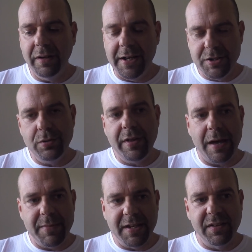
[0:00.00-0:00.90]
do
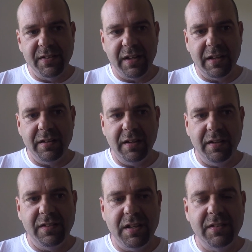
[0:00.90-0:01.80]
that because
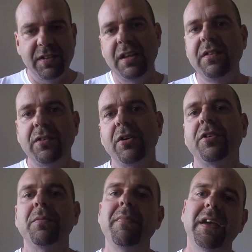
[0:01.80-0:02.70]
it's easier
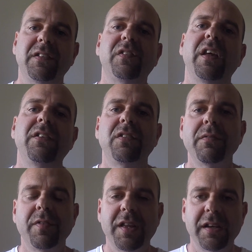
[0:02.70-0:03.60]
to make sense
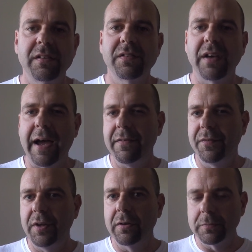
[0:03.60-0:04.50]
of things, I
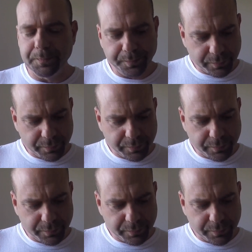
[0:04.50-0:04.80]
feel,